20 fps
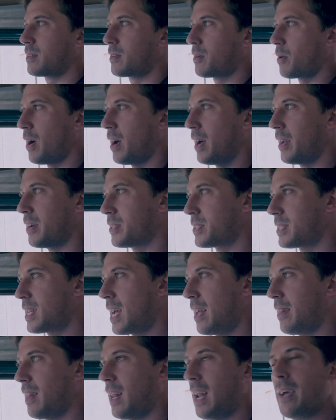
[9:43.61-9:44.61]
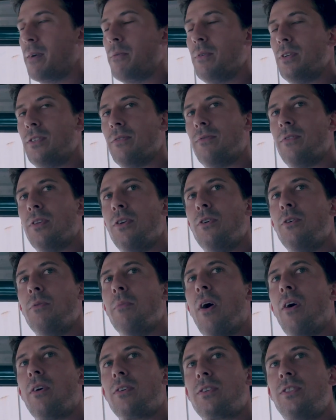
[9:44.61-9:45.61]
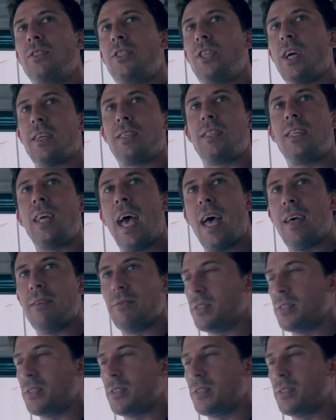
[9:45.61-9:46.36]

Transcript: quite understand the language of the new box just yet.